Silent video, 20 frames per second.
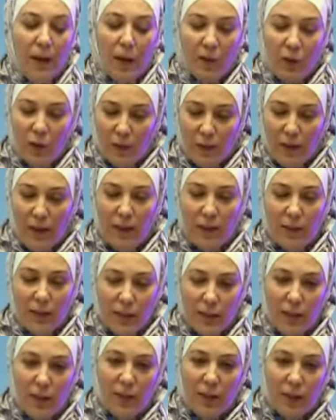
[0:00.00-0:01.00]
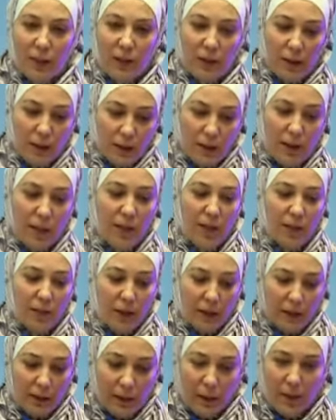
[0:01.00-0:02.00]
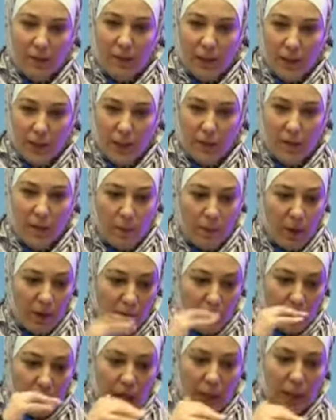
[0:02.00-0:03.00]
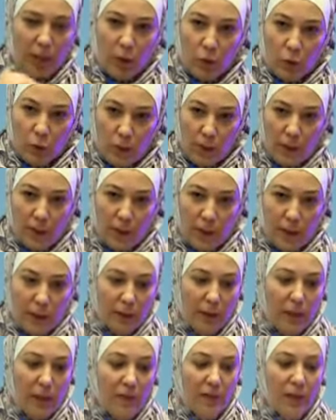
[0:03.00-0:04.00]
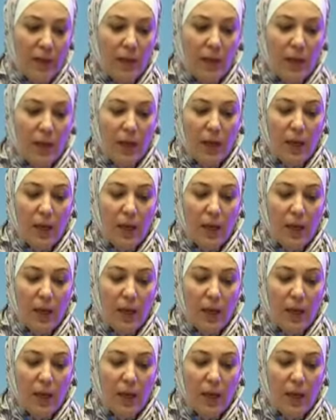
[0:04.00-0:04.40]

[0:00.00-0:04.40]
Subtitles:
reflects the district levels, from governorates into district levels.